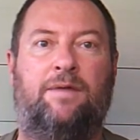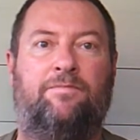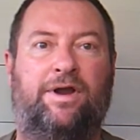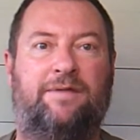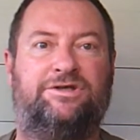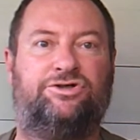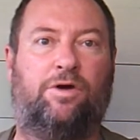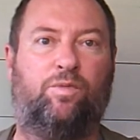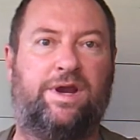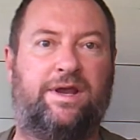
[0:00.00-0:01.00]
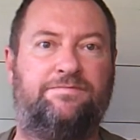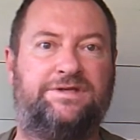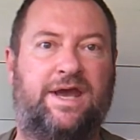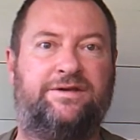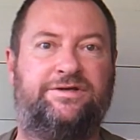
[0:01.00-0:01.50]
My name is John
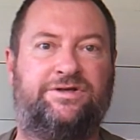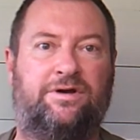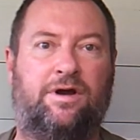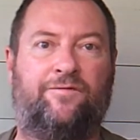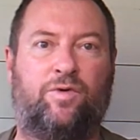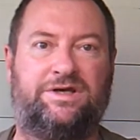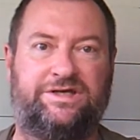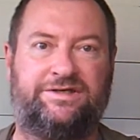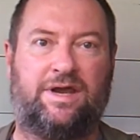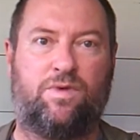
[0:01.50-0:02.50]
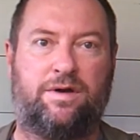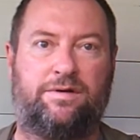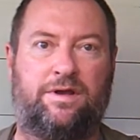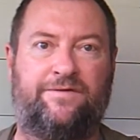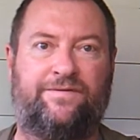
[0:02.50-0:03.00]
Williams, editor of Quedgeley Town
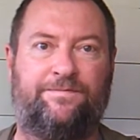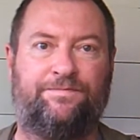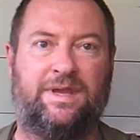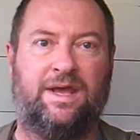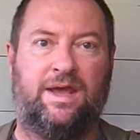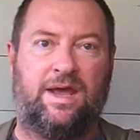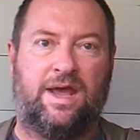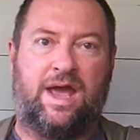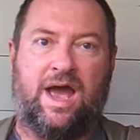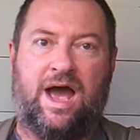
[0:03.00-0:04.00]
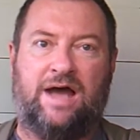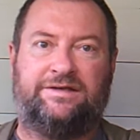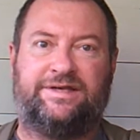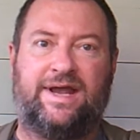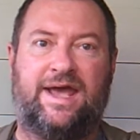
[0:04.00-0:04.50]
Wildlife,
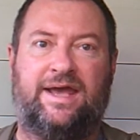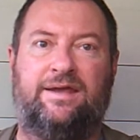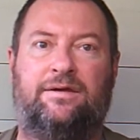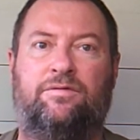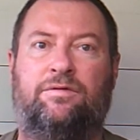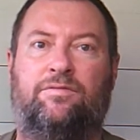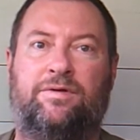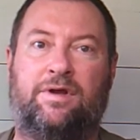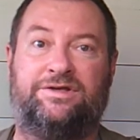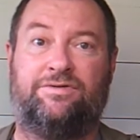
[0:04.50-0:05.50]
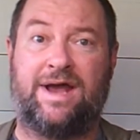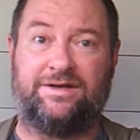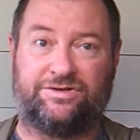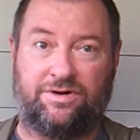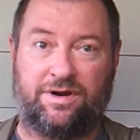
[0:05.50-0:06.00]
and today we would like to
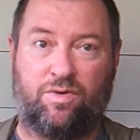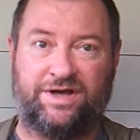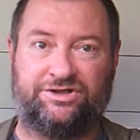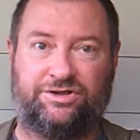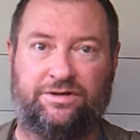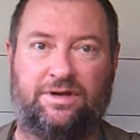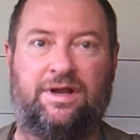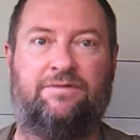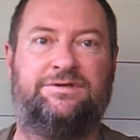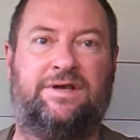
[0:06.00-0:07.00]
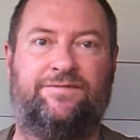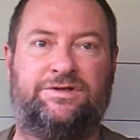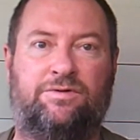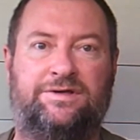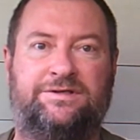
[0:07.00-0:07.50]
answer a question that was given
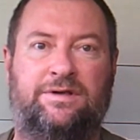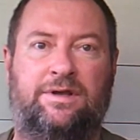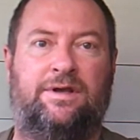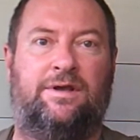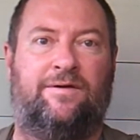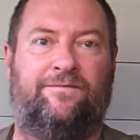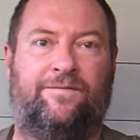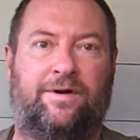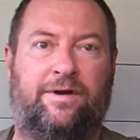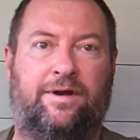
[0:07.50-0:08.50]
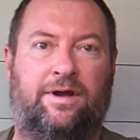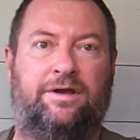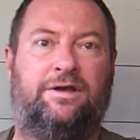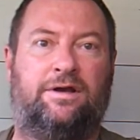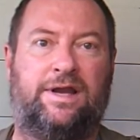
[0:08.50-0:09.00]
to us via a
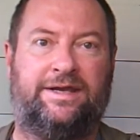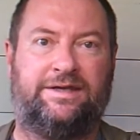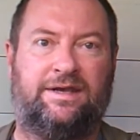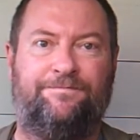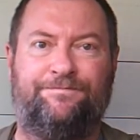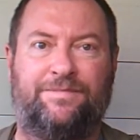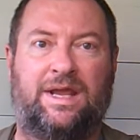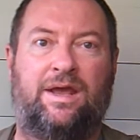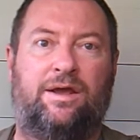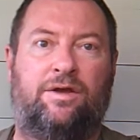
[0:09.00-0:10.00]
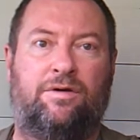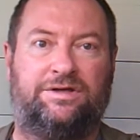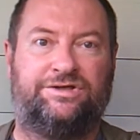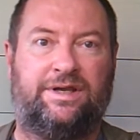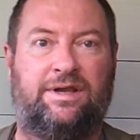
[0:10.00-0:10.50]
young lady who
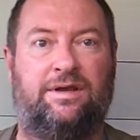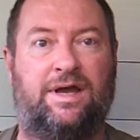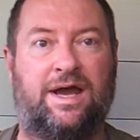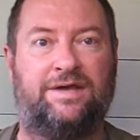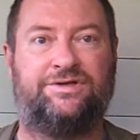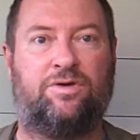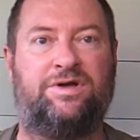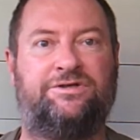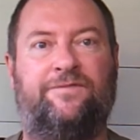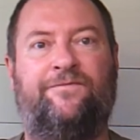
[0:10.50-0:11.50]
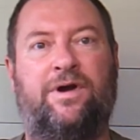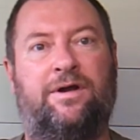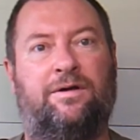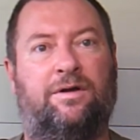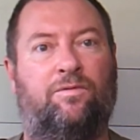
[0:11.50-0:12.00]
actually asked a question
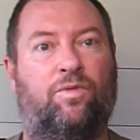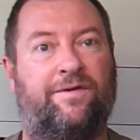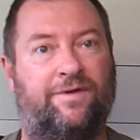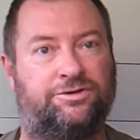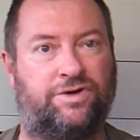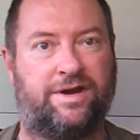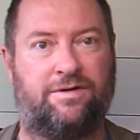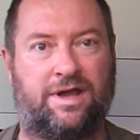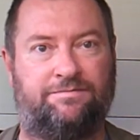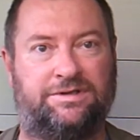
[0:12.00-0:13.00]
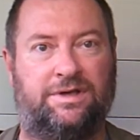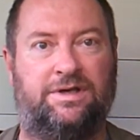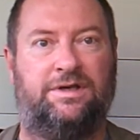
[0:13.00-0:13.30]
via one of our trail cams.